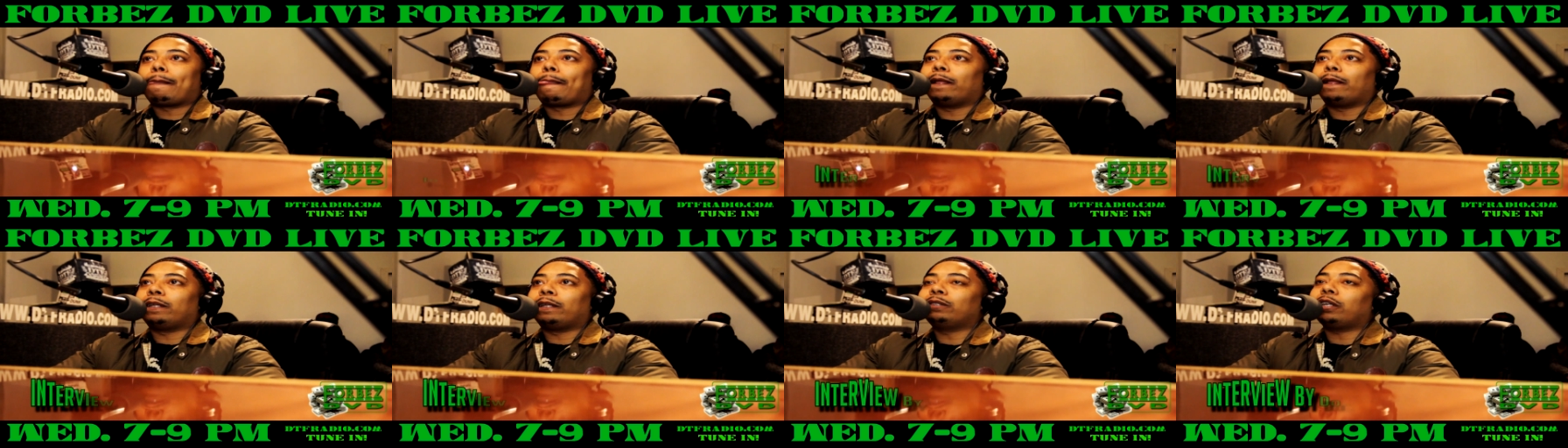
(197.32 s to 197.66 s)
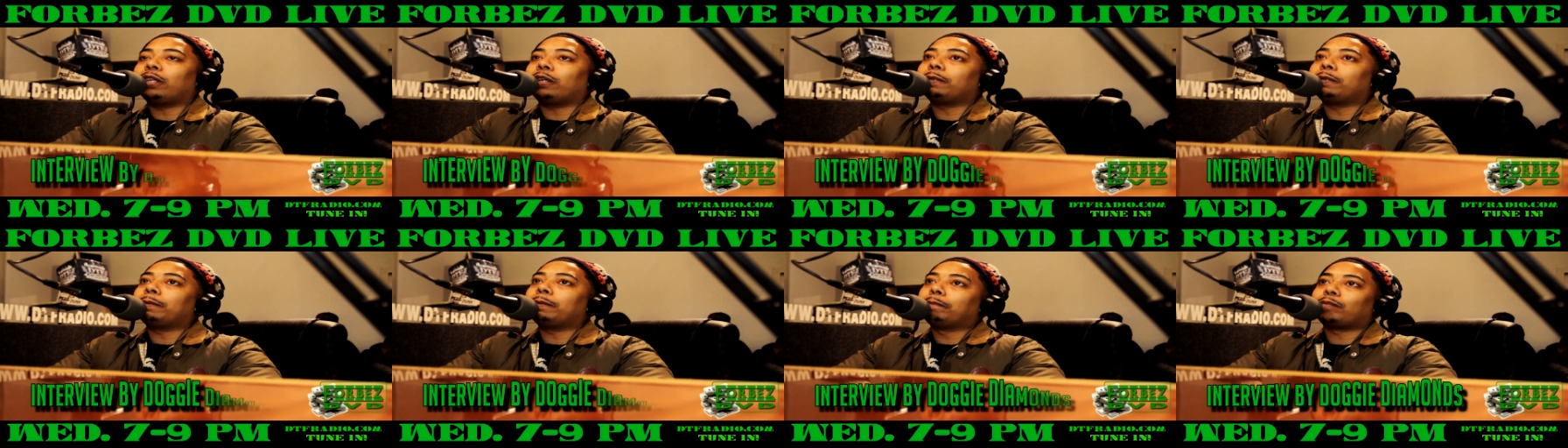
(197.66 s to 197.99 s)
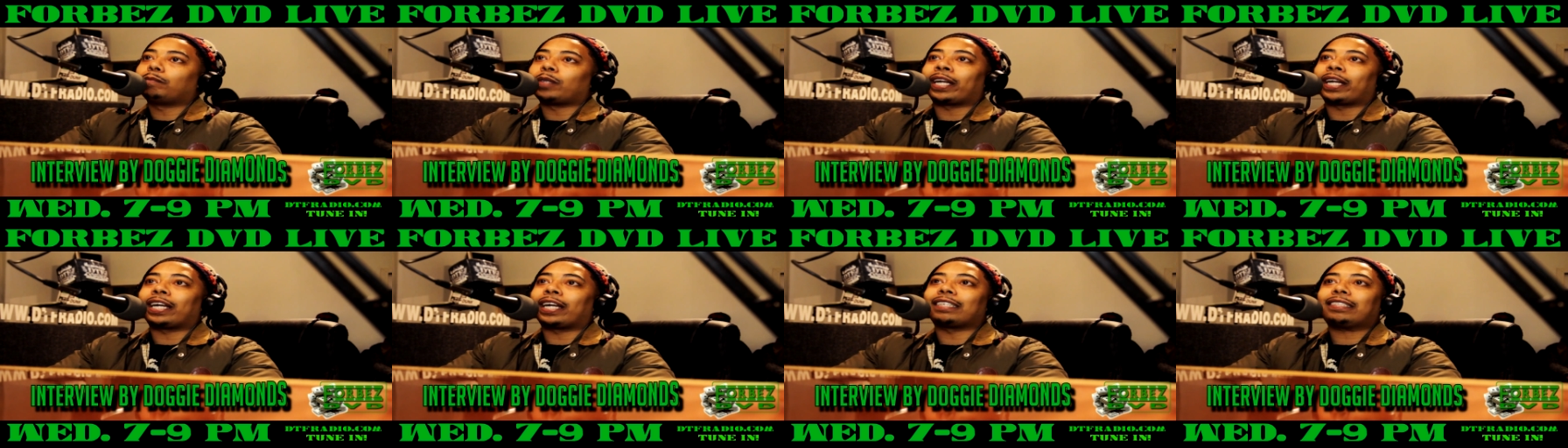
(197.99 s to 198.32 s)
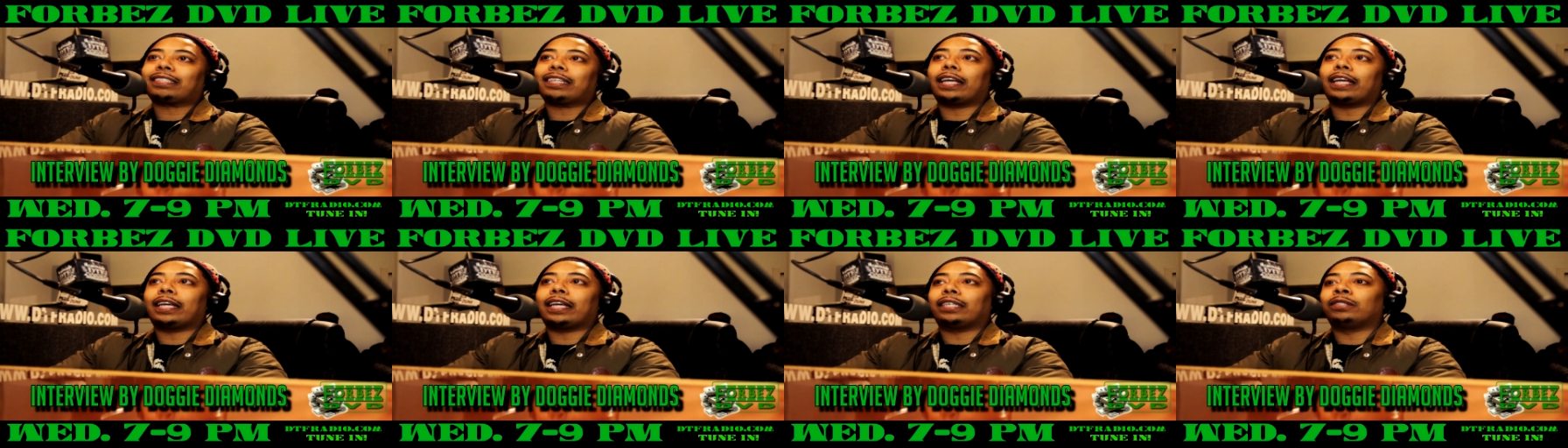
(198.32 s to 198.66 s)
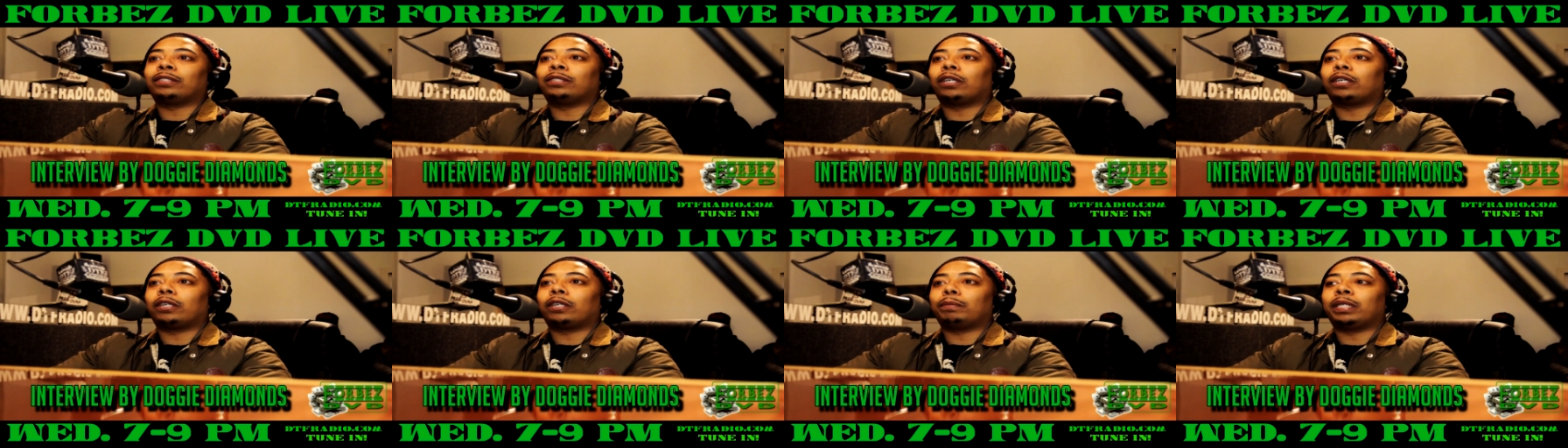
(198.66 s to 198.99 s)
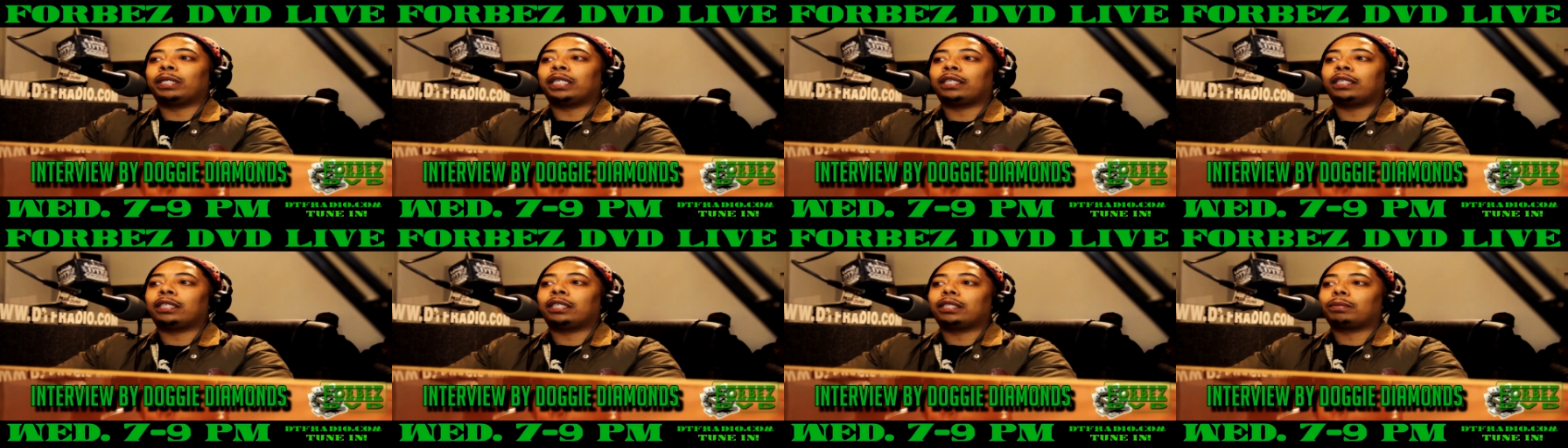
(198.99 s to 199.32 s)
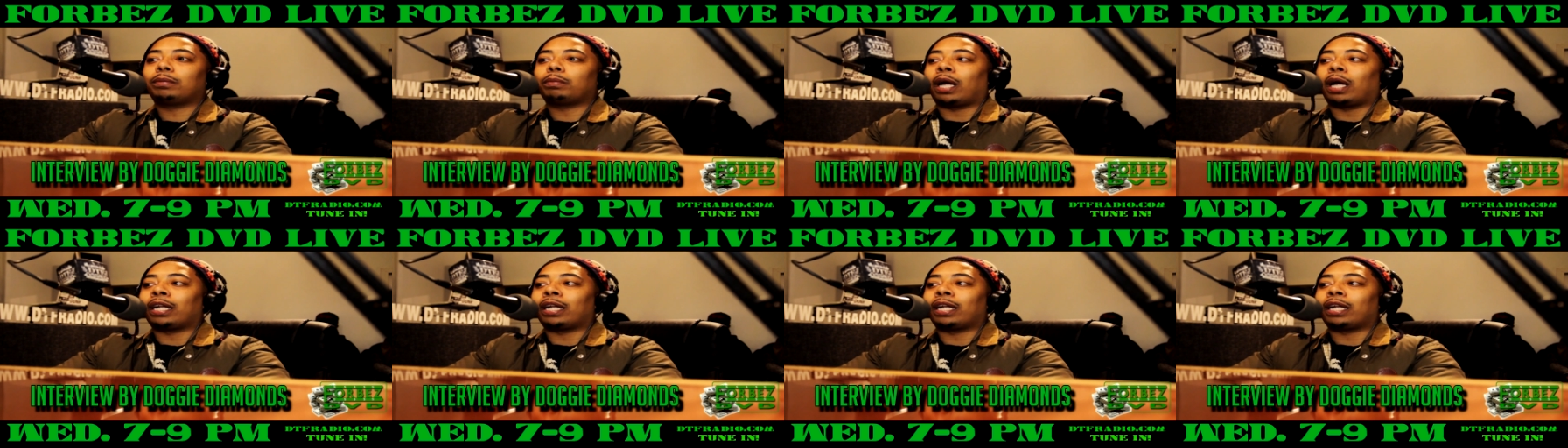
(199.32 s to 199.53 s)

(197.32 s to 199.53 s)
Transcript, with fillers: You know, like I said, you know what I mean.